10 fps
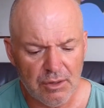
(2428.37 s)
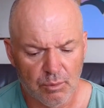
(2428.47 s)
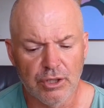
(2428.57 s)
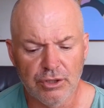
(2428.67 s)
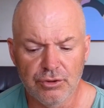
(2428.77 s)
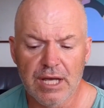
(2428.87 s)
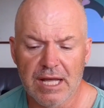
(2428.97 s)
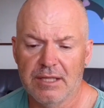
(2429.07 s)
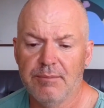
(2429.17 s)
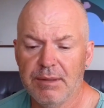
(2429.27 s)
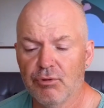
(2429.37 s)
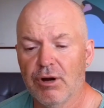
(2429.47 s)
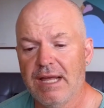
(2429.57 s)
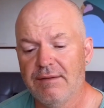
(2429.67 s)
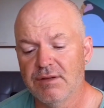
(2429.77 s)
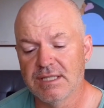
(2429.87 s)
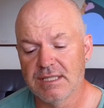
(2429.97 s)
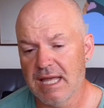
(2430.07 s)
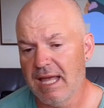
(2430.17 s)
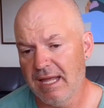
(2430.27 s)
where you get to be brave and
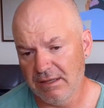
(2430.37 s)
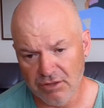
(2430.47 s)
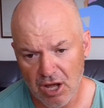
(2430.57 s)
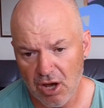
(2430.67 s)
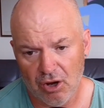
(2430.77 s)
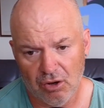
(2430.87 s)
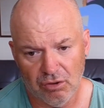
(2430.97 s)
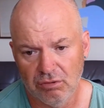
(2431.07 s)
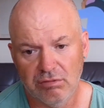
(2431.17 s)
say no,